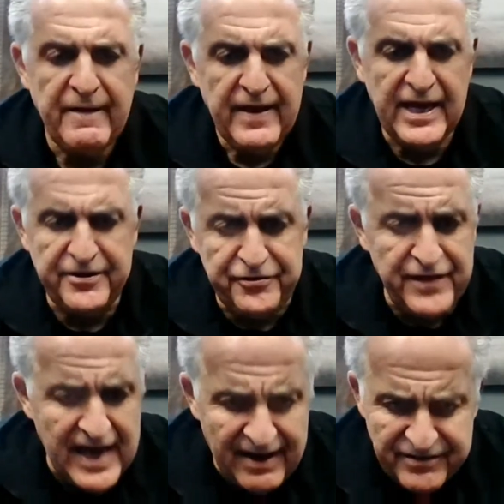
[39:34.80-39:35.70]
and do
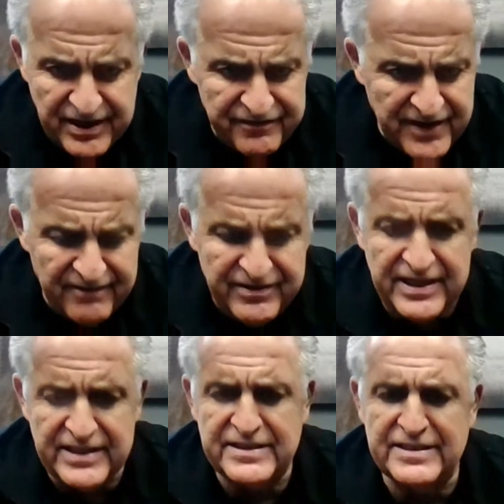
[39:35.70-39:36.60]
they have enough
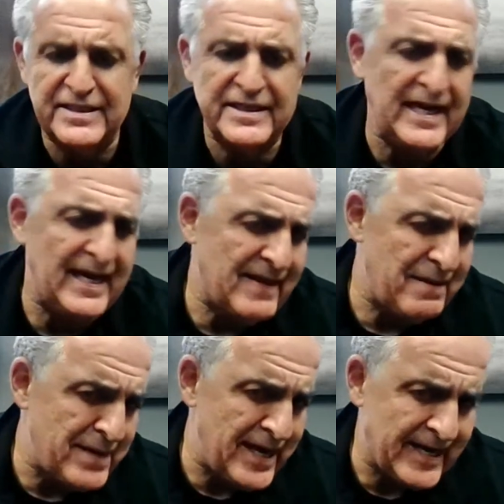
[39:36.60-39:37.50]
evidence, and can they
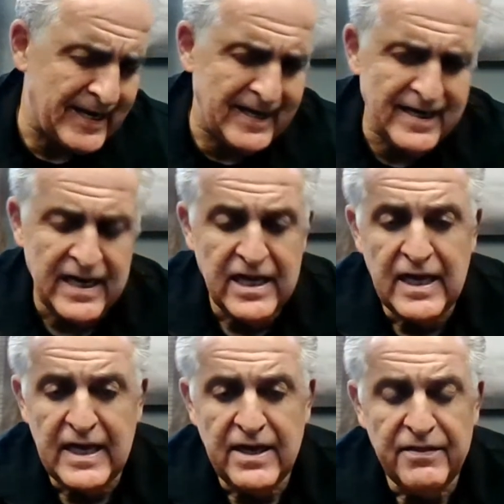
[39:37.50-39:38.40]
make it?
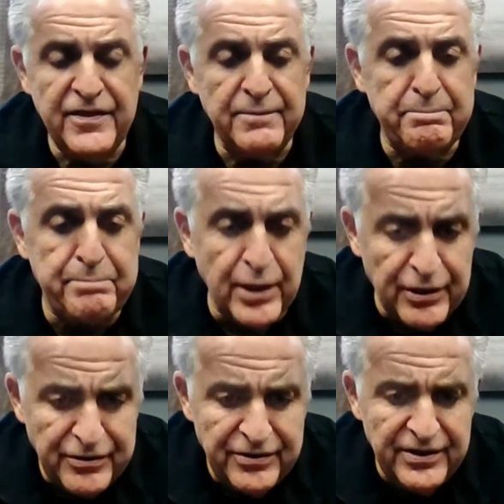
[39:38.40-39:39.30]
The
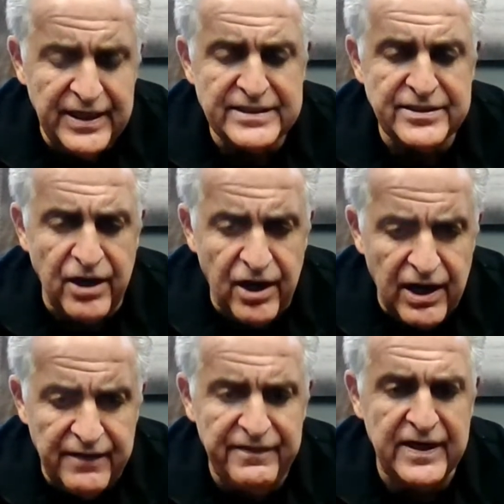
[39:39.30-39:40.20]
burden is
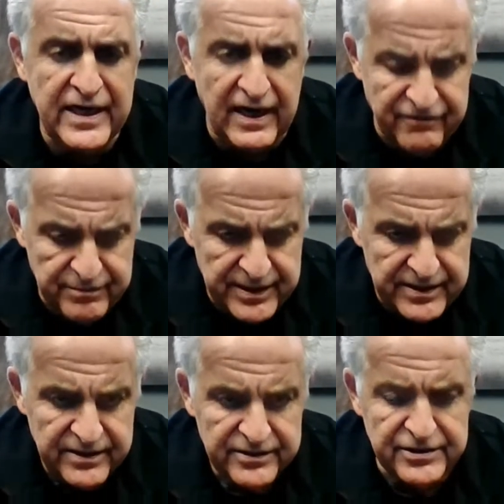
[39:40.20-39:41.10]
on the government
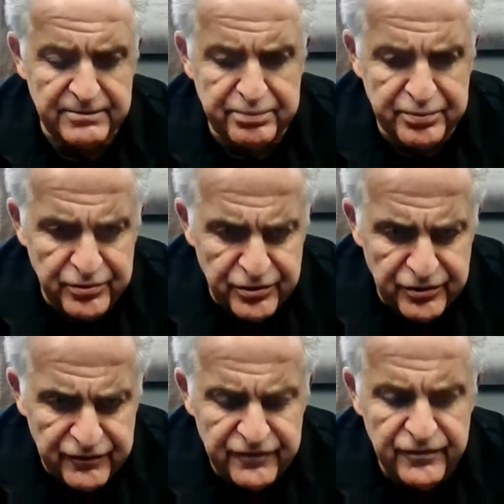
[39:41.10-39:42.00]
to
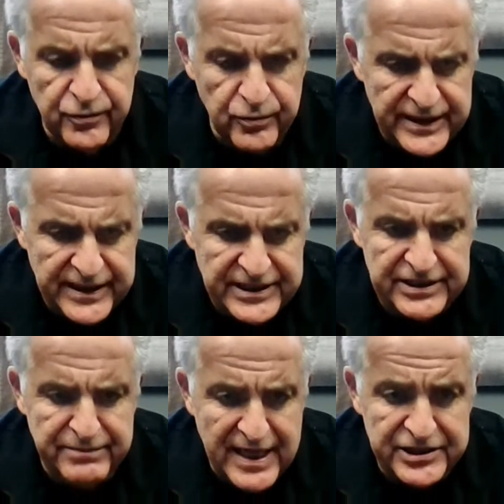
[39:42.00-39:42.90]
prove
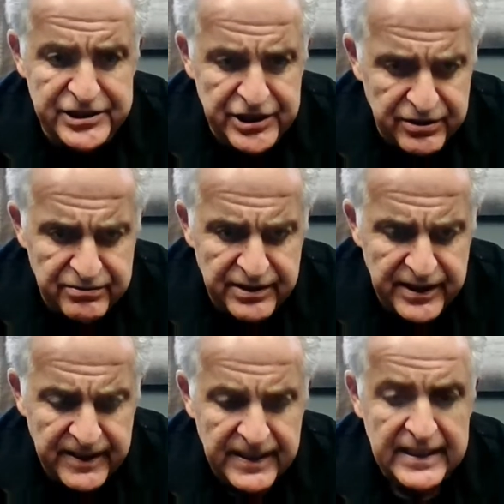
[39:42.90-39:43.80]
Luigi
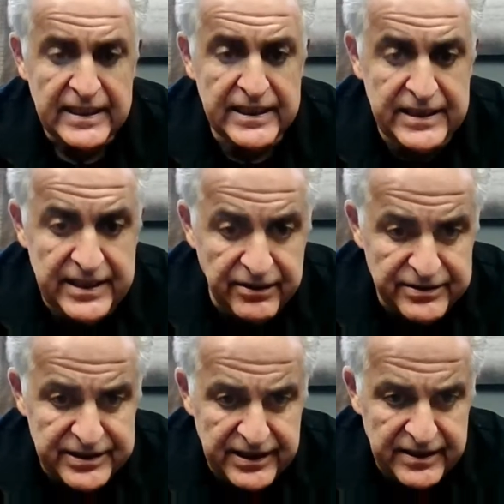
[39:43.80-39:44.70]
Mangione
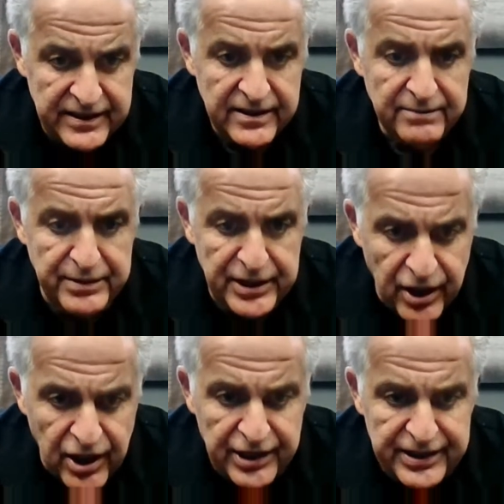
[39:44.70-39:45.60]
guilty
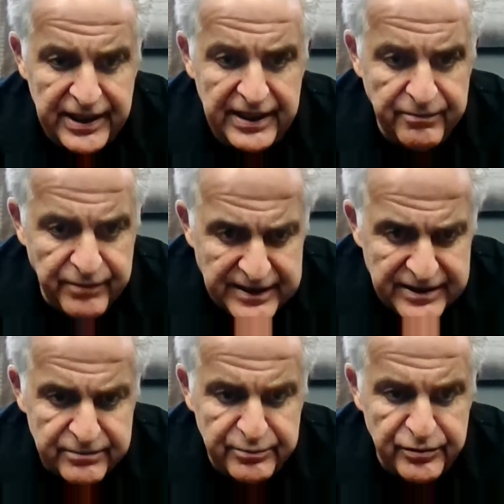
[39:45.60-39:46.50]
beyond a
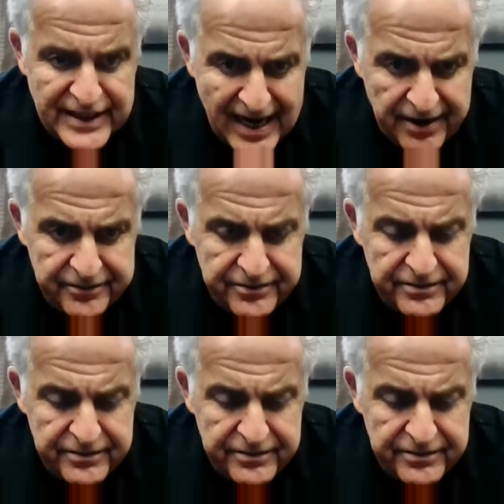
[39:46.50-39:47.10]
reasonable doubt.